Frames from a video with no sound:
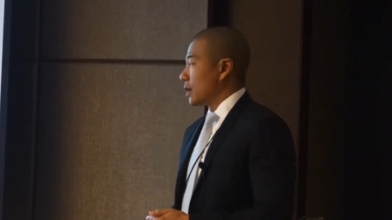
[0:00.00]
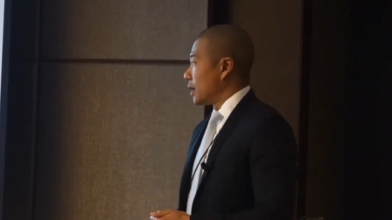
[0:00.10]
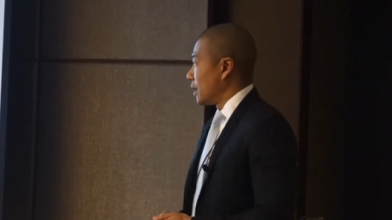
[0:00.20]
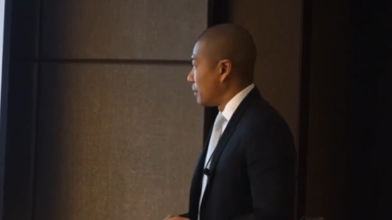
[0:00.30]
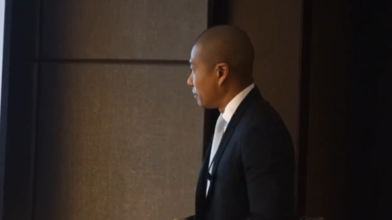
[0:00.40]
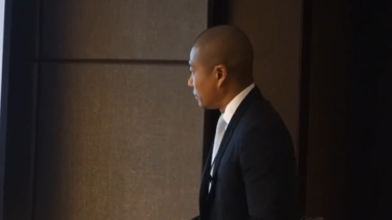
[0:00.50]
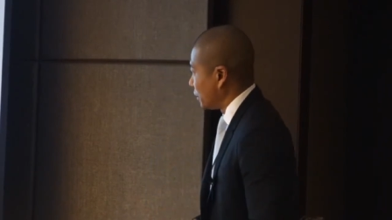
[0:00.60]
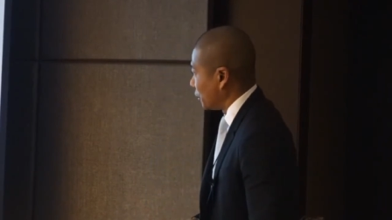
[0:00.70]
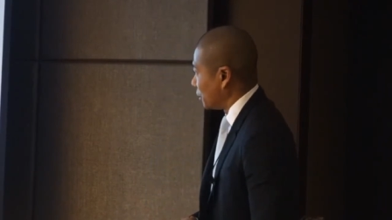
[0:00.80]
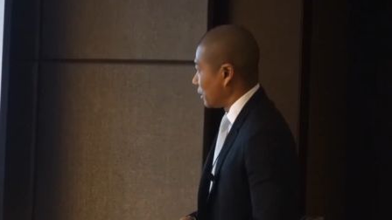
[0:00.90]

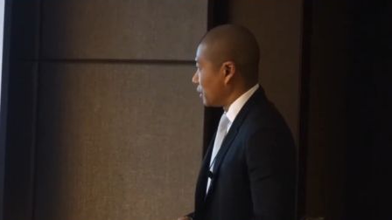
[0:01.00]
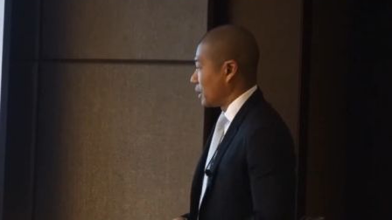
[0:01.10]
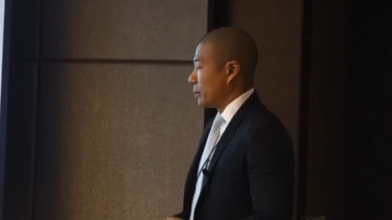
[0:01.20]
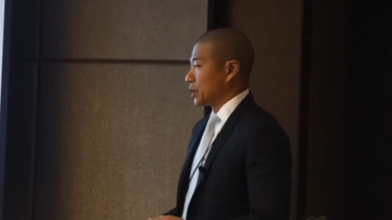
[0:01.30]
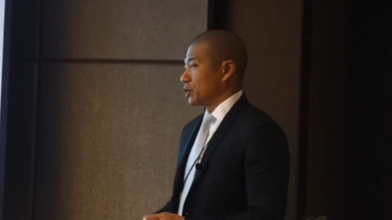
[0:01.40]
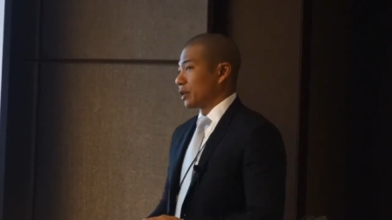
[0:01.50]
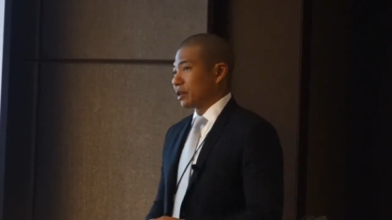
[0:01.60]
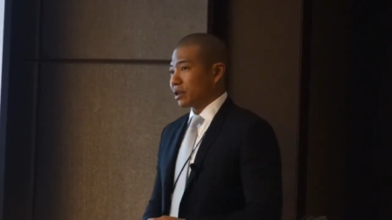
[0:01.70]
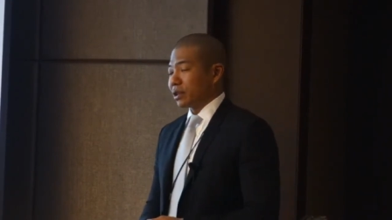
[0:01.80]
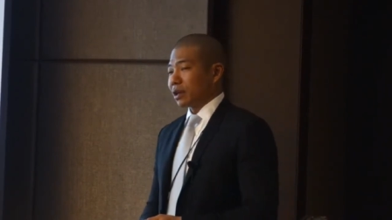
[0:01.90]
You got to make sure
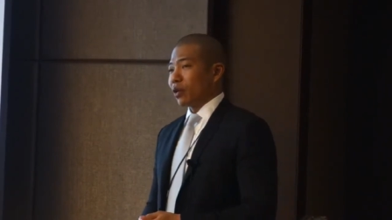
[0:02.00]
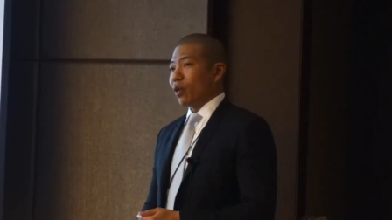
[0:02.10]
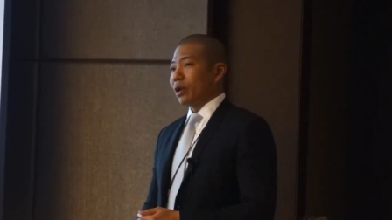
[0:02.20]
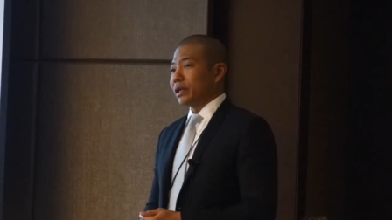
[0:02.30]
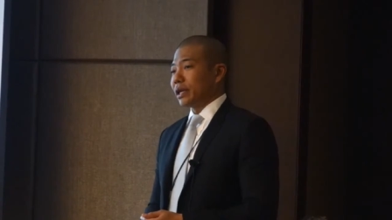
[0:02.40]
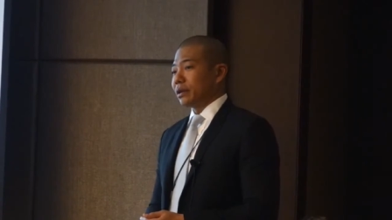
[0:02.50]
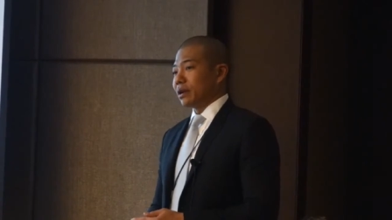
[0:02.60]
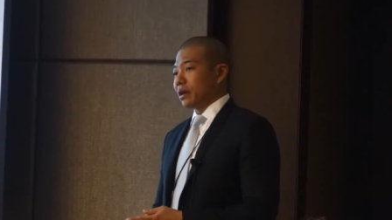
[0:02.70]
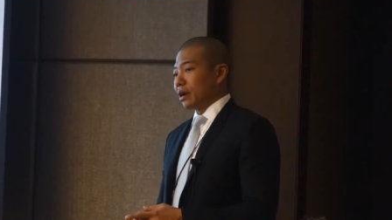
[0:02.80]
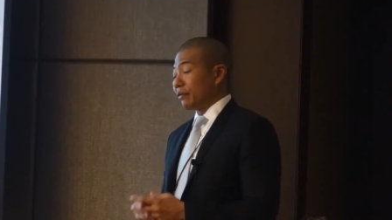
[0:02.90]
that the
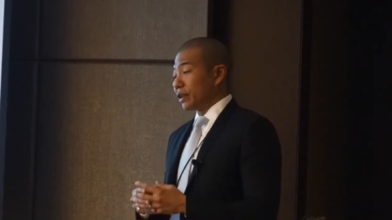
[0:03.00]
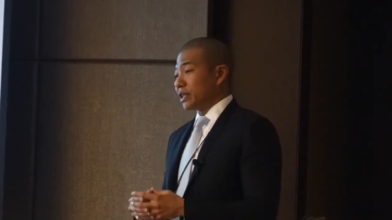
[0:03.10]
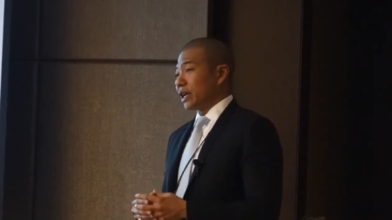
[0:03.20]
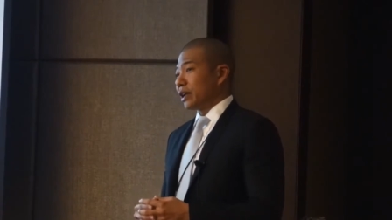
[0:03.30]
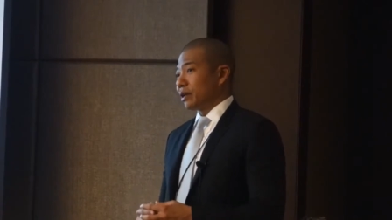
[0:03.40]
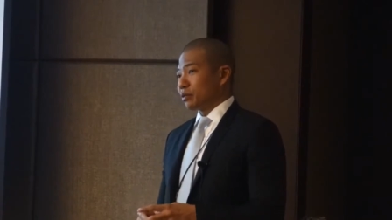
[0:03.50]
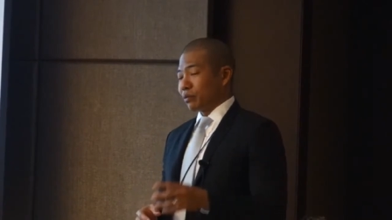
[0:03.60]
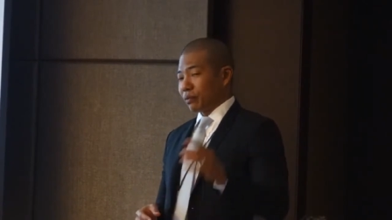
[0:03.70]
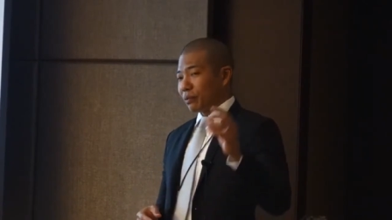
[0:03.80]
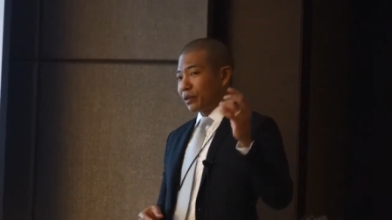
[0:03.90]
quality of the data
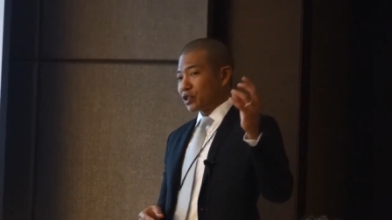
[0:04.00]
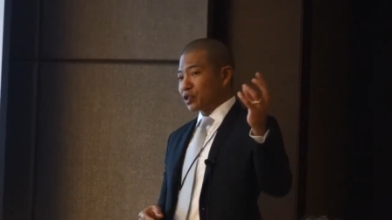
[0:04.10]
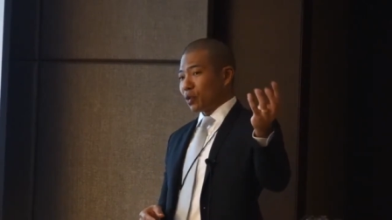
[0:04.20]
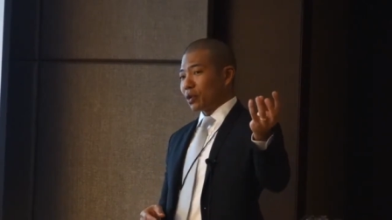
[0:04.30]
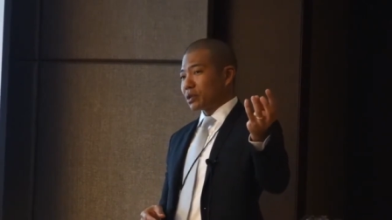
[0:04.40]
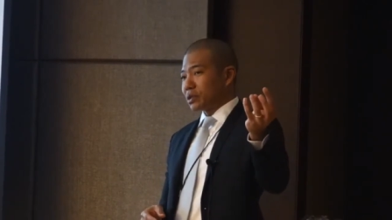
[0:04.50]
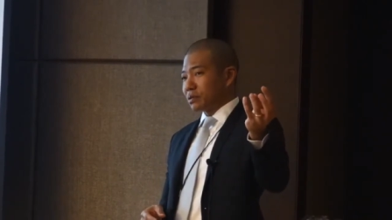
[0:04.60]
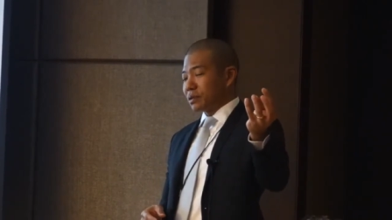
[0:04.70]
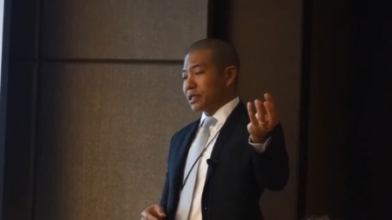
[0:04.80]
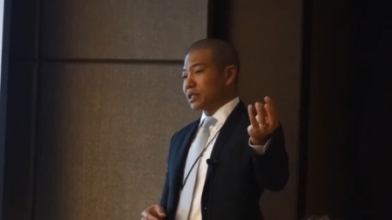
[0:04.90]
from the
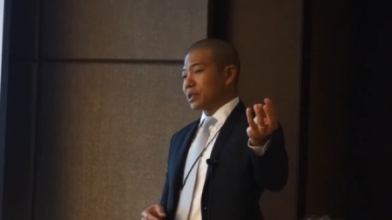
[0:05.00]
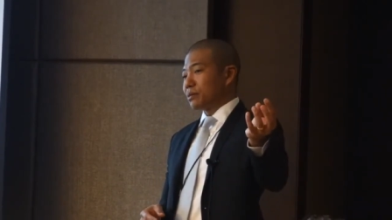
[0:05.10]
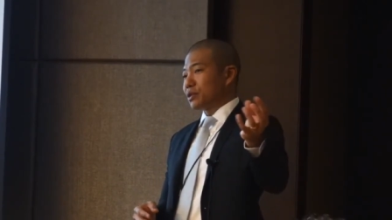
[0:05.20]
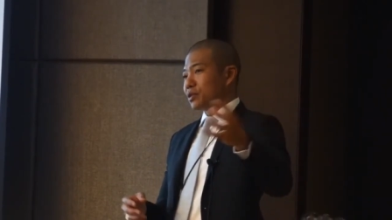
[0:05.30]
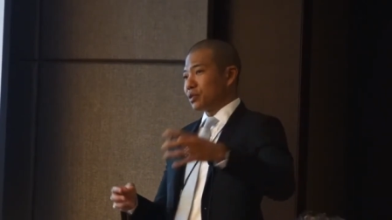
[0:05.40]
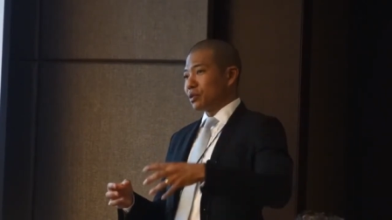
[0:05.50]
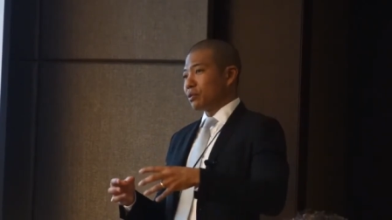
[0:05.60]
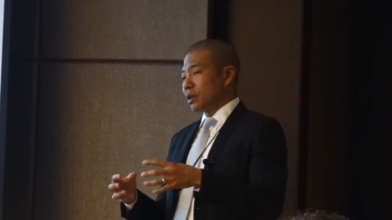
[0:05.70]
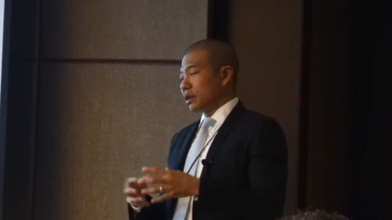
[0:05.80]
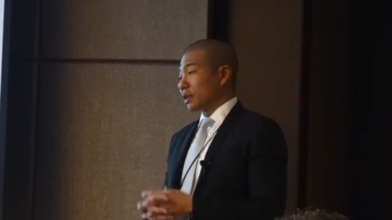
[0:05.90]
source systems
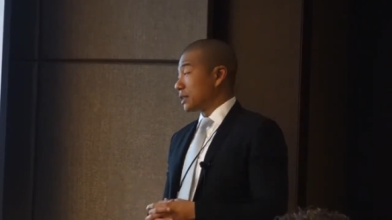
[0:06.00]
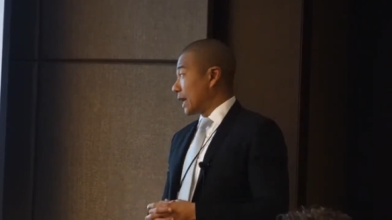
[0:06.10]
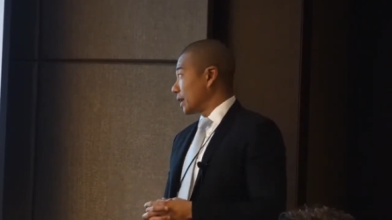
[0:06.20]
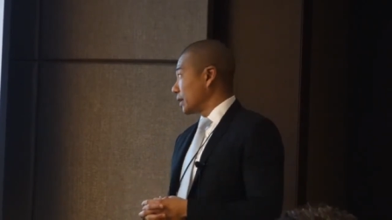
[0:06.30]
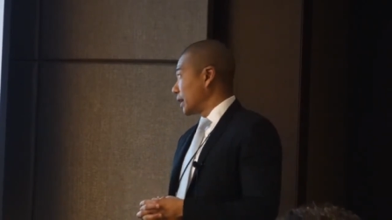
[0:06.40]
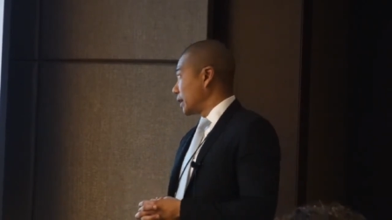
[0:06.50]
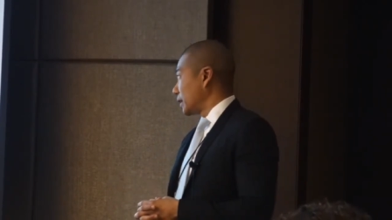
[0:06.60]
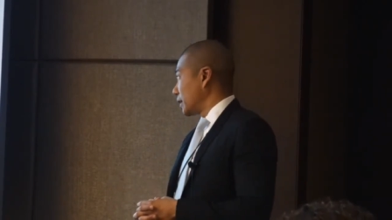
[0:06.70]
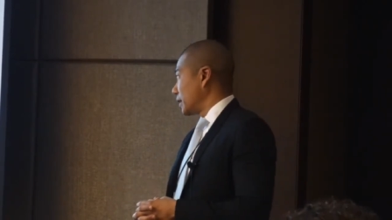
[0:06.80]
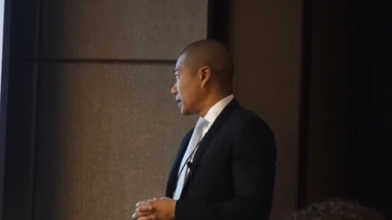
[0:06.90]
to the data
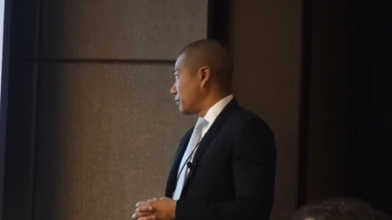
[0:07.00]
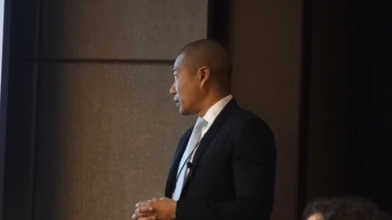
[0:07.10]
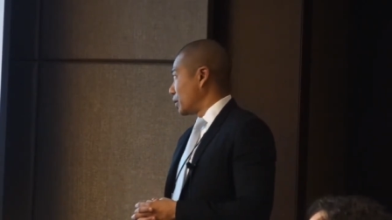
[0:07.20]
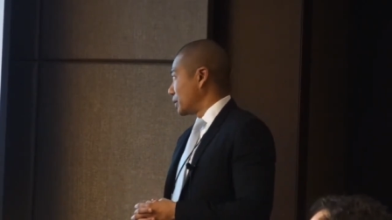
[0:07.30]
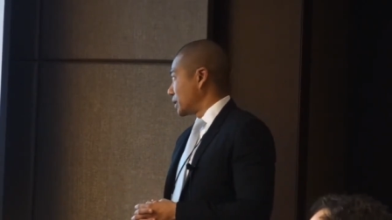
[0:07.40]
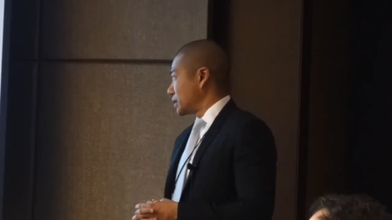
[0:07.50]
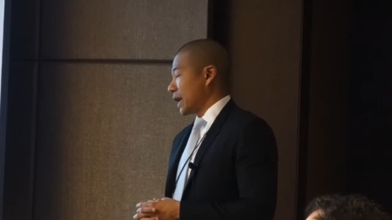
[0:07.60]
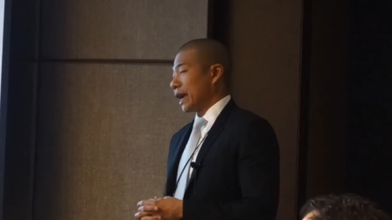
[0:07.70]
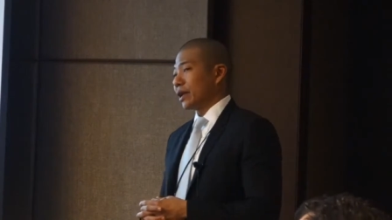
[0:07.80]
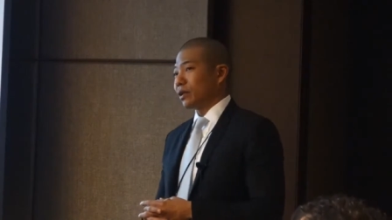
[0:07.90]
lake, it's
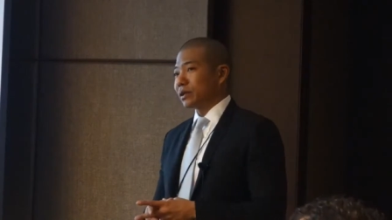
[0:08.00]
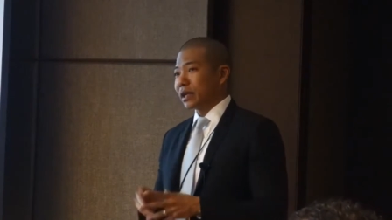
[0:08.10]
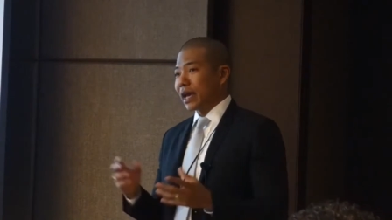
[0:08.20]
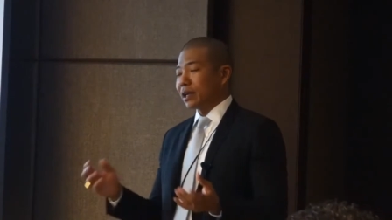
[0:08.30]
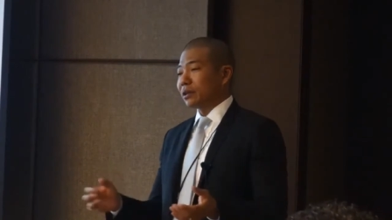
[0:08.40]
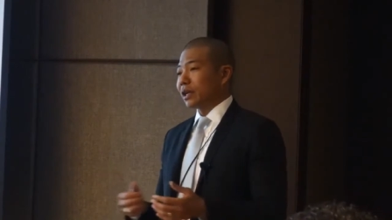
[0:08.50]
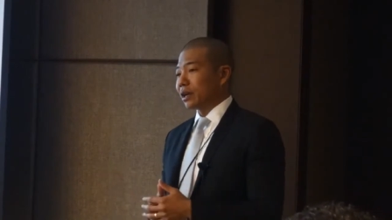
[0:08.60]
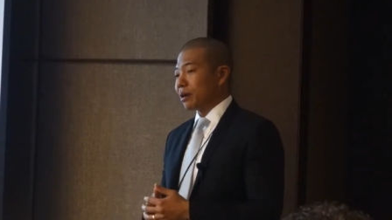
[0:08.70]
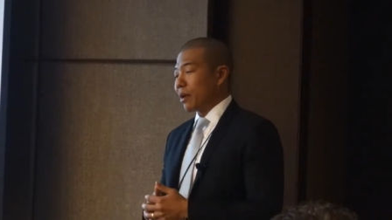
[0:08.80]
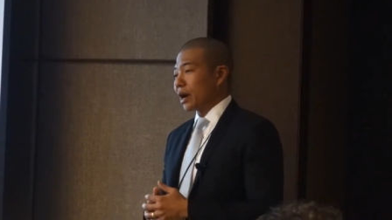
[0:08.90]
handled
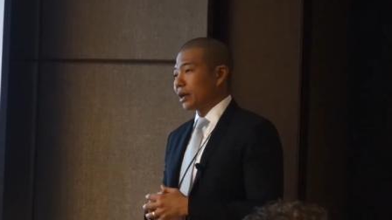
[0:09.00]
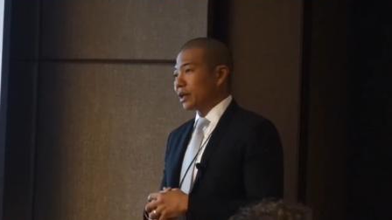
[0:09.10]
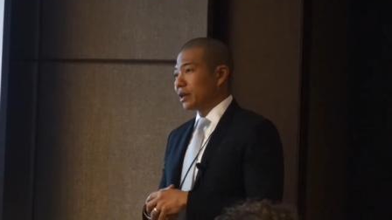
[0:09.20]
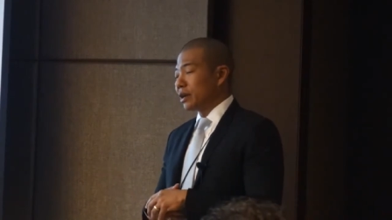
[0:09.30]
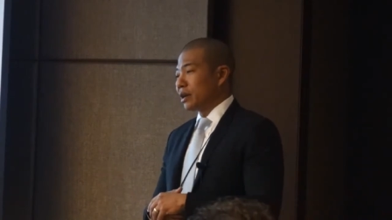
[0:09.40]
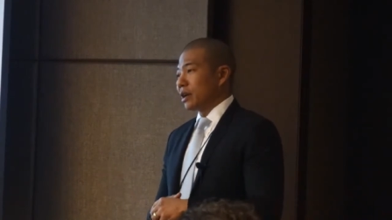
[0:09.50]
like a commodity.